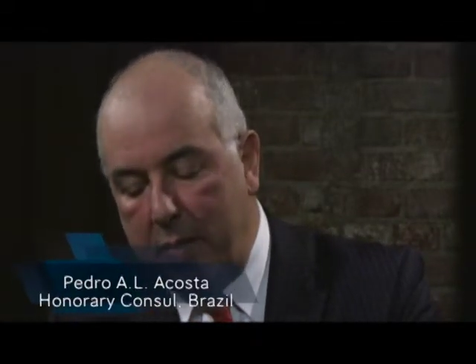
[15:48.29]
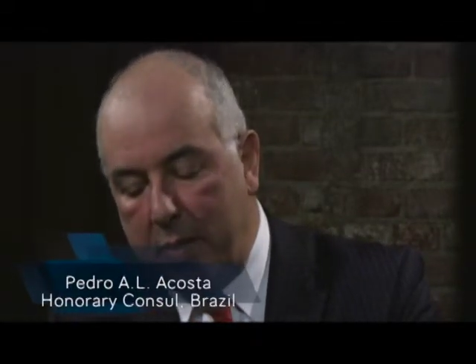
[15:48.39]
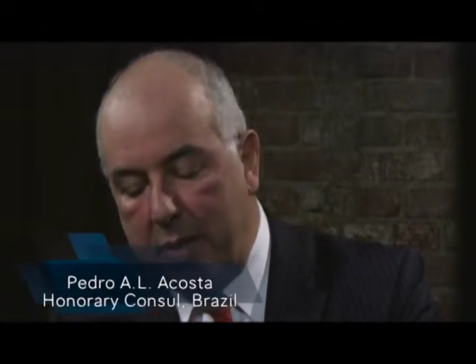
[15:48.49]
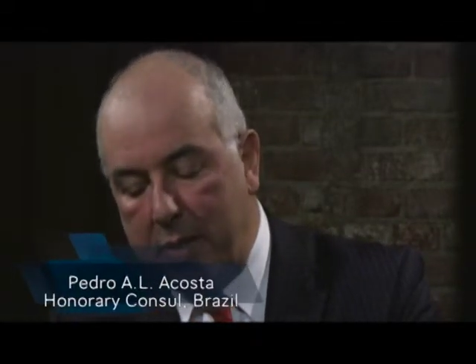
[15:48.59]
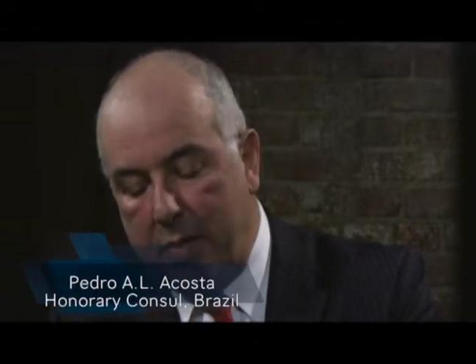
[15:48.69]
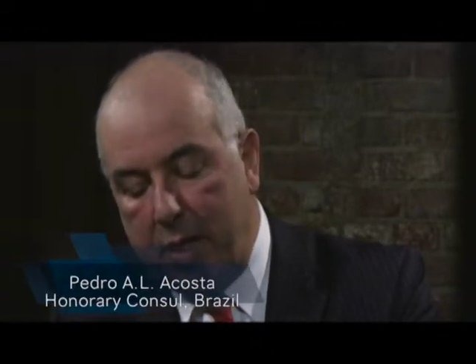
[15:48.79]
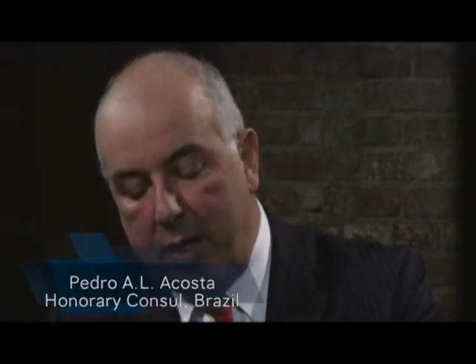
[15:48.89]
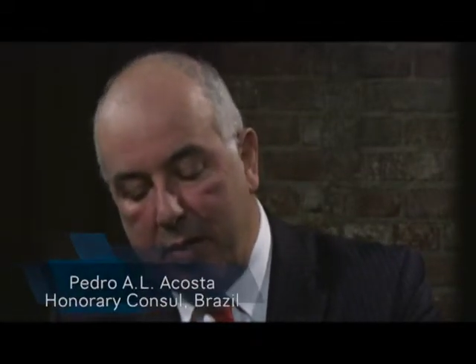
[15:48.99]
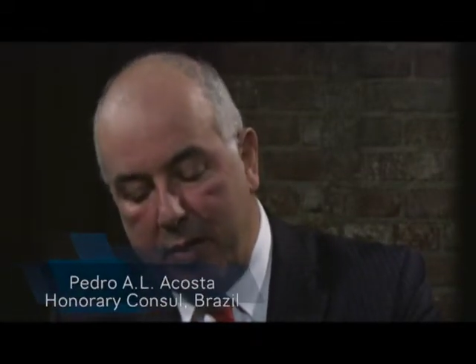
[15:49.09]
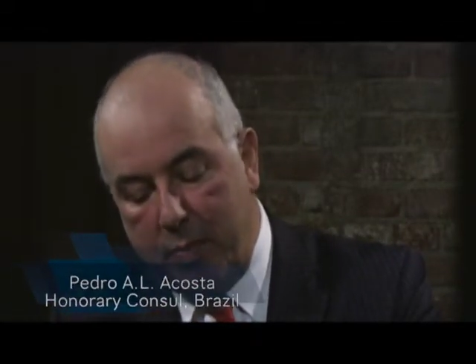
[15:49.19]
in Brazil
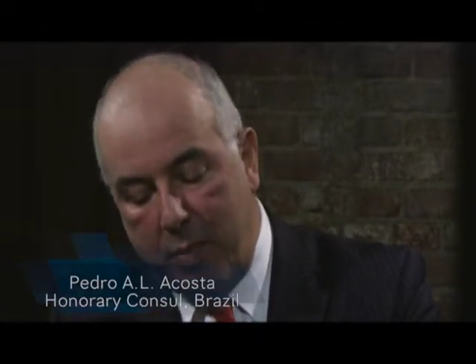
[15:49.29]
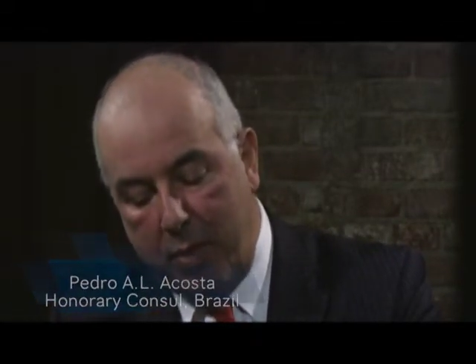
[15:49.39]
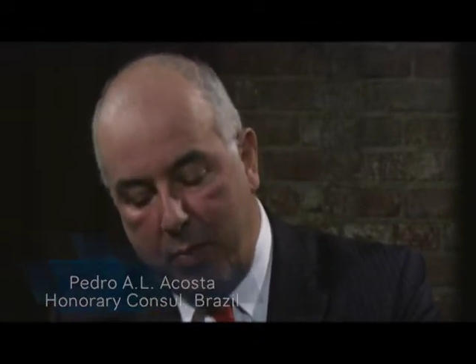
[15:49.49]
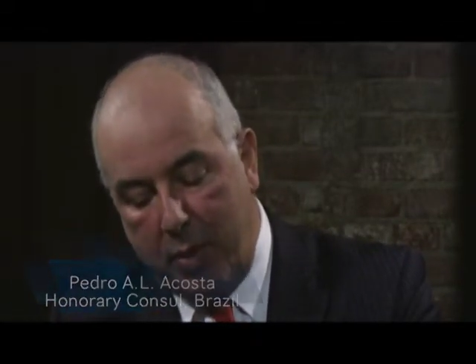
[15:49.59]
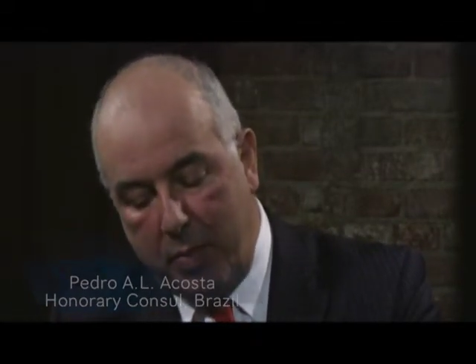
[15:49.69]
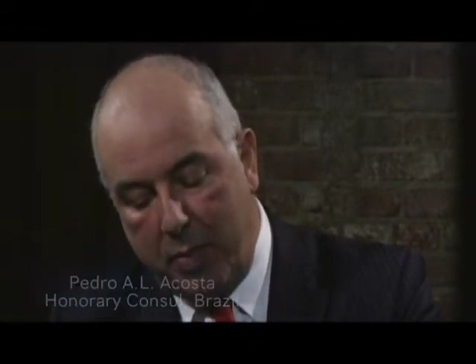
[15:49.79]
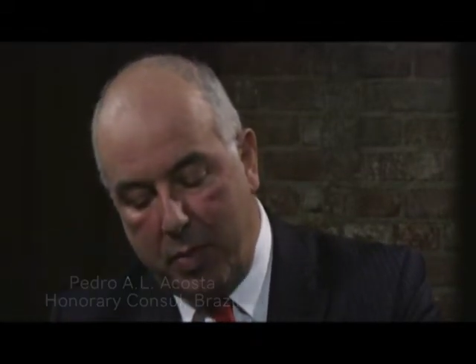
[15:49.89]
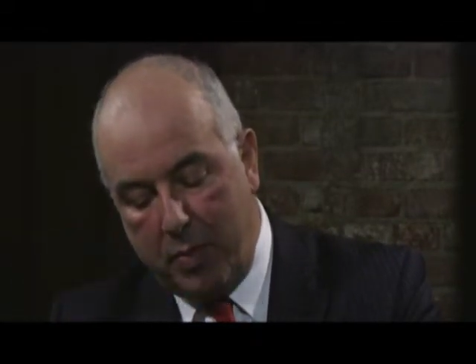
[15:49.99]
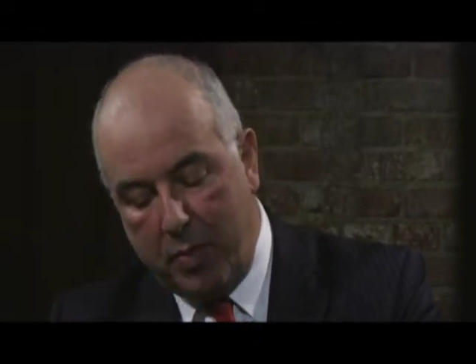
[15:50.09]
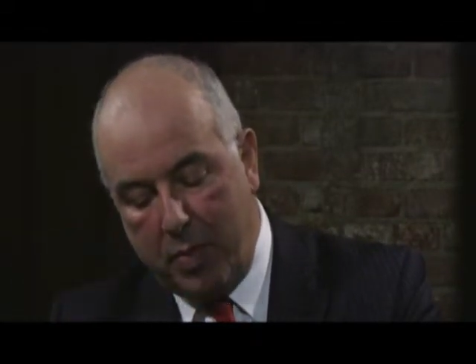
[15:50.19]
now is uh,
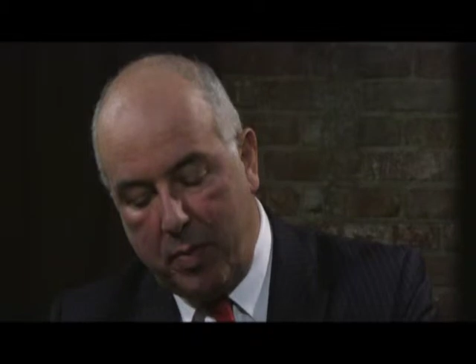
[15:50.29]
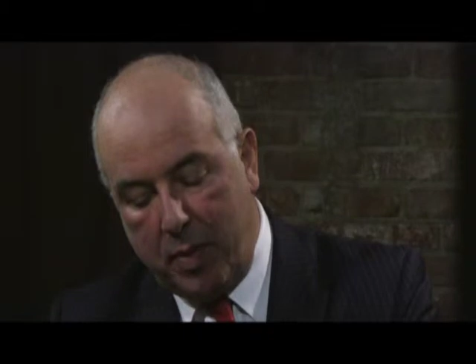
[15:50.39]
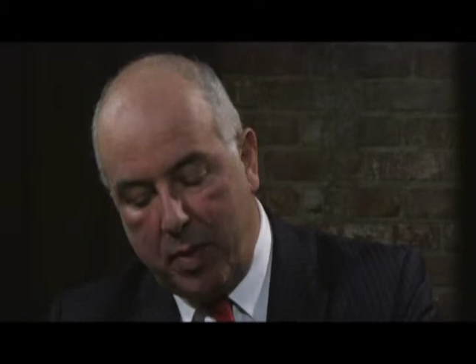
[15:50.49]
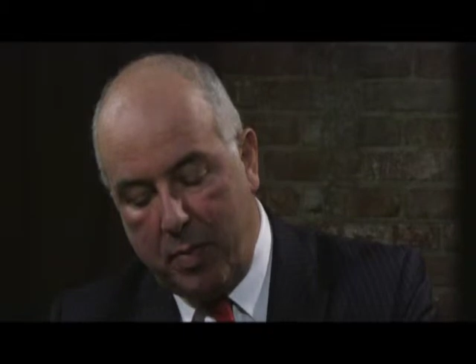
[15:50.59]
people from